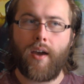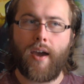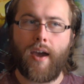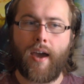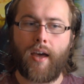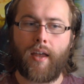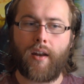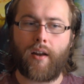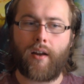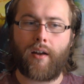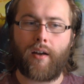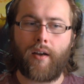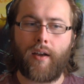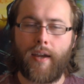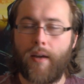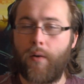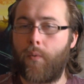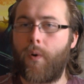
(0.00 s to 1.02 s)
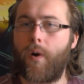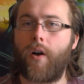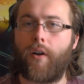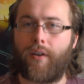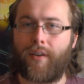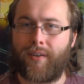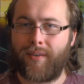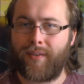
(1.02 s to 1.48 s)
And it
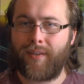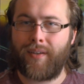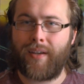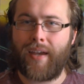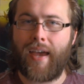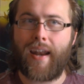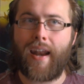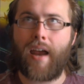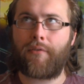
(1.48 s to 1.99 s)
worked. And